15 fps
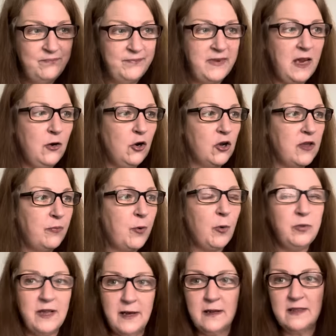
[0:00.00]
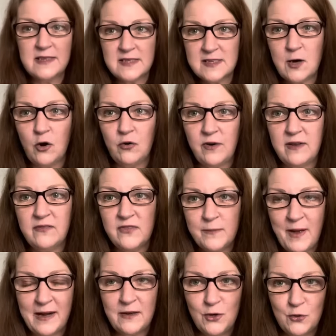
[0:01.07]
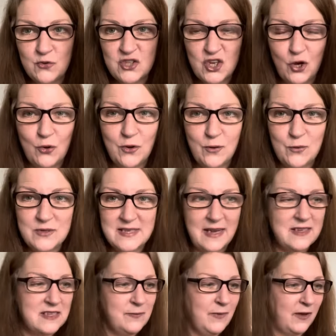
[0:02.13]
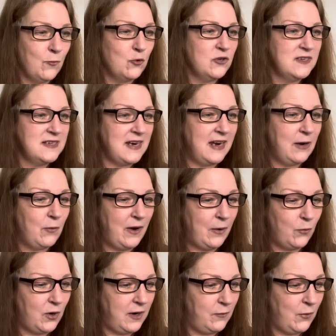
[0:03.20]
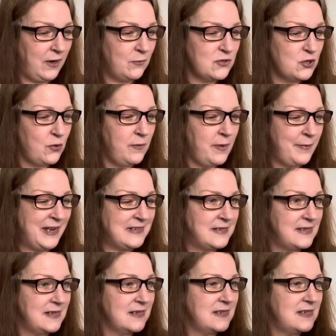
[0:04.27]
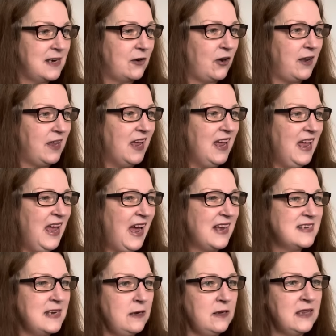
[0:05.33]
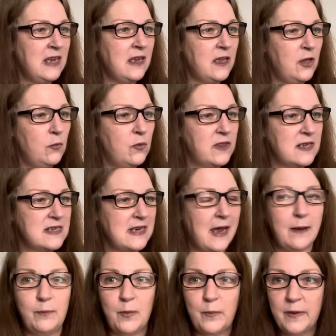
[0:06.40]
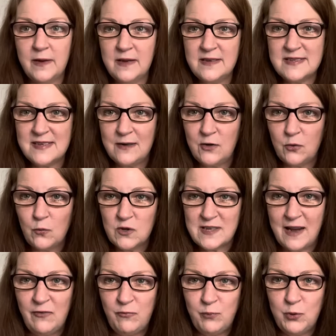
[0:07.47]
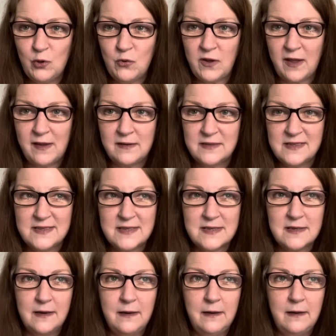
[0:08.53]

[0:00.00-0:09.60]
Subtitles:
You know, you've probably heard the story of the man who said to me one day when I was doing my master's degree, I didn't think you were the type of person who would have plugins.